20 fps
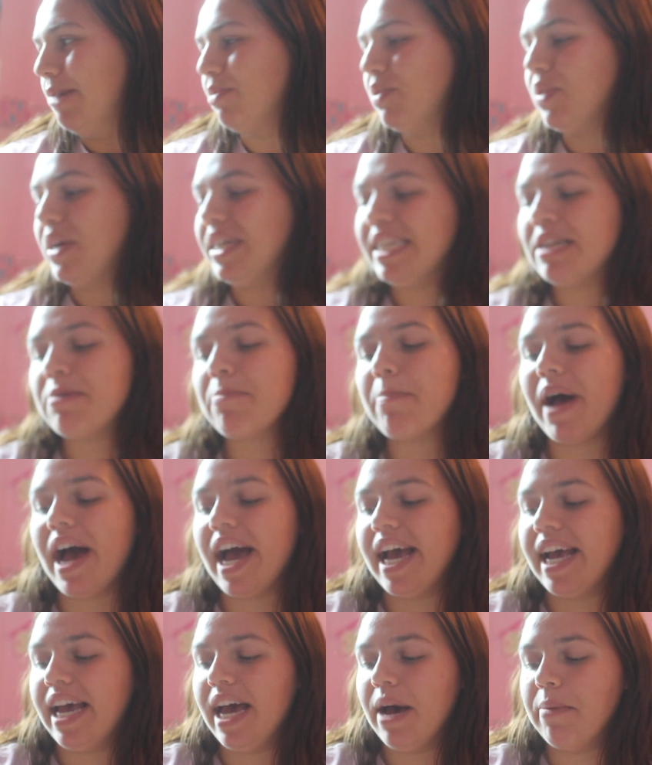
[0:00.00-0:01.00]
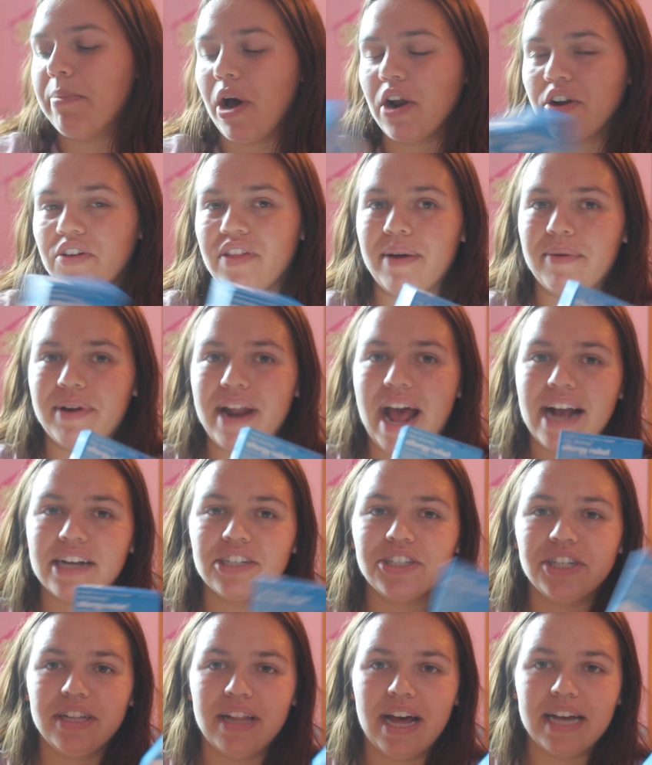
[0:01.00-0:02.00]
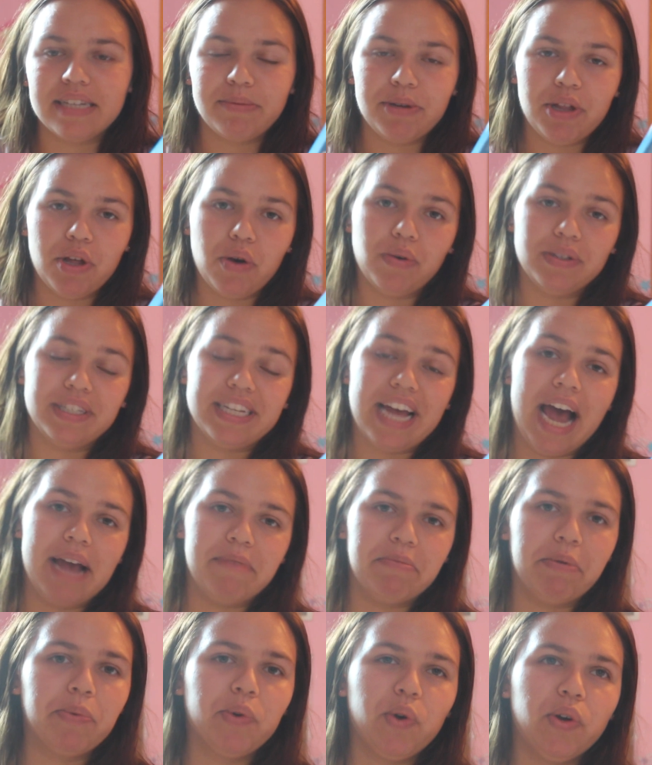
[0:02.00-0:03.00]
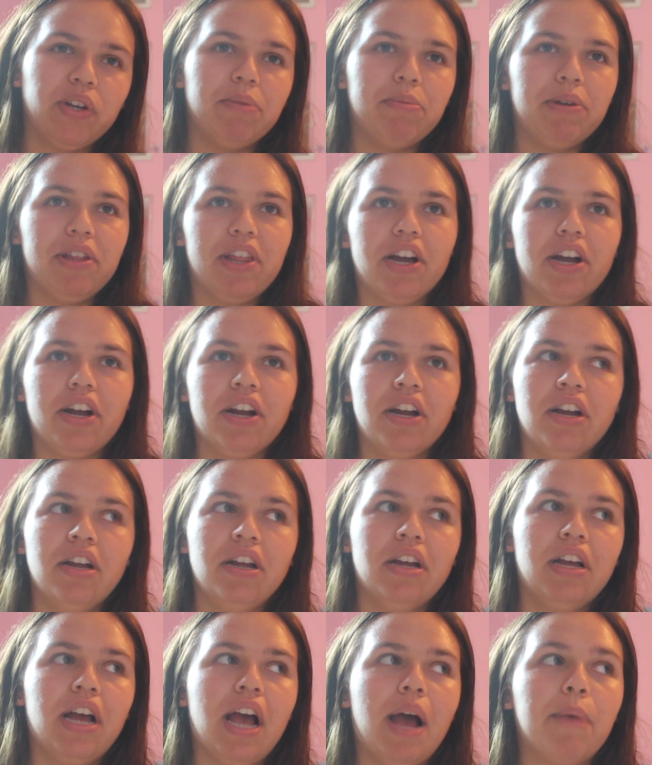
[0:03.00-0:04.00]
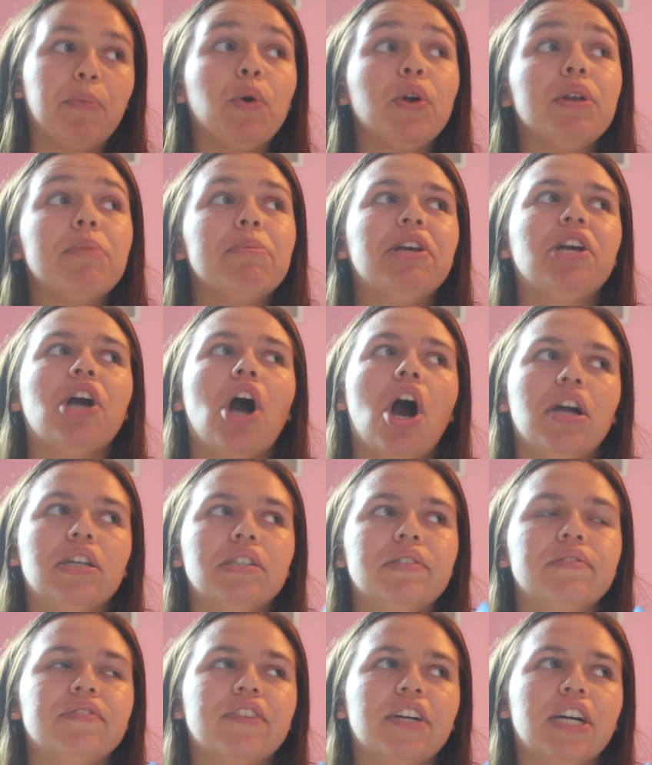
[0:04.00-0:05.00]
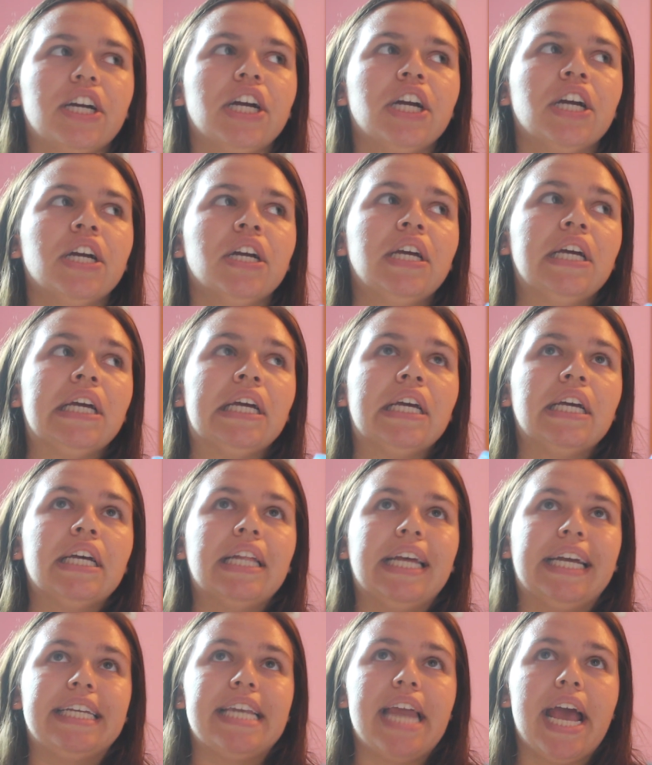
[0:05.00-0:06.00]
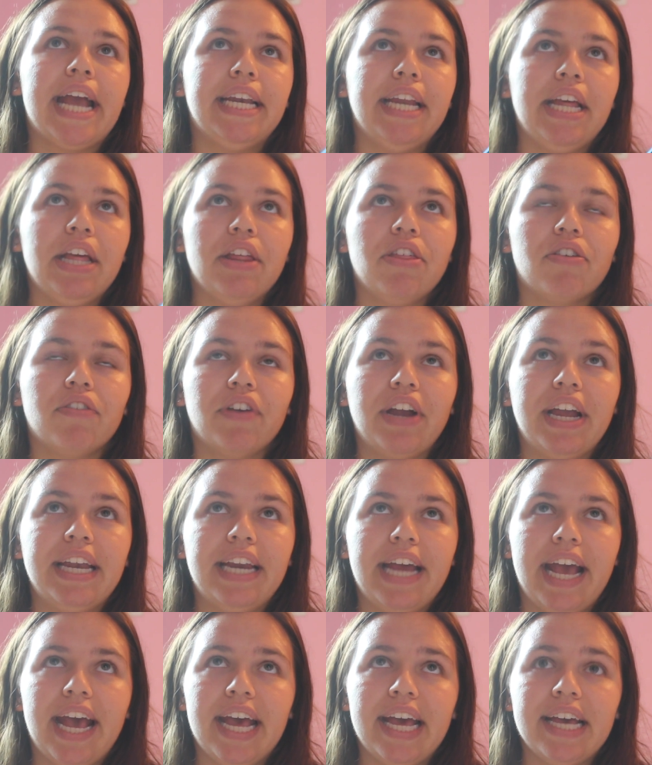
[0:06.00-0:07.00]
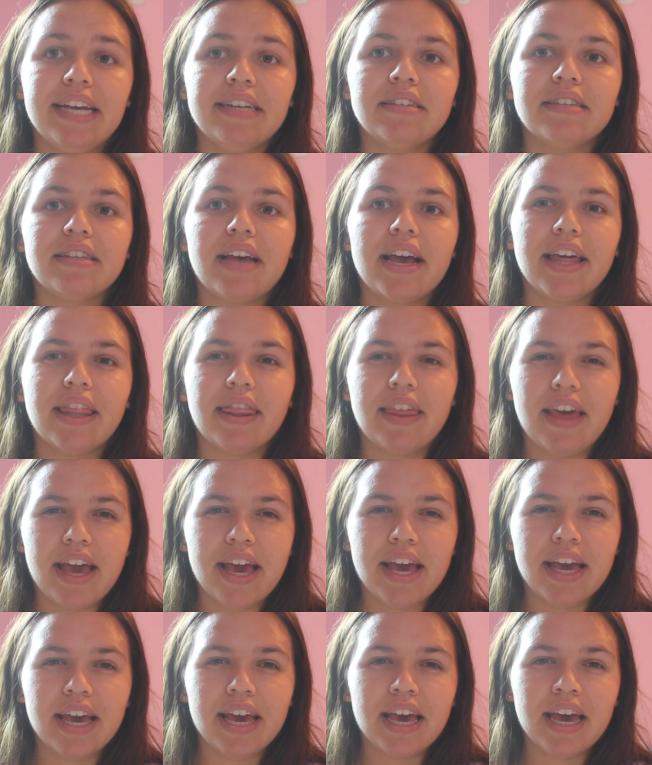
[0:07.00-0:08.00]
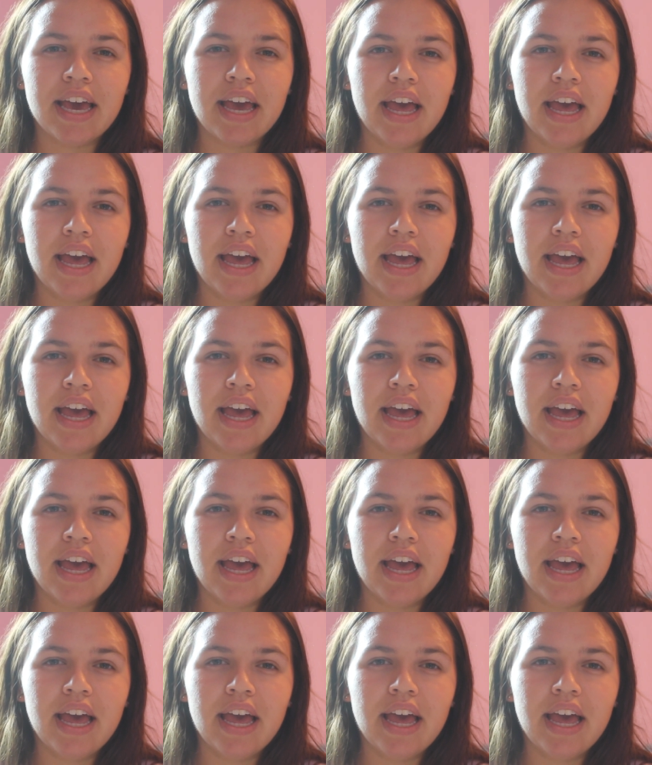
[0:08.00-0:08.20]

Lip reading: so I didn't buy a bottle that would actually last me the whole time. I'm going to be gone for like 93 days, I think.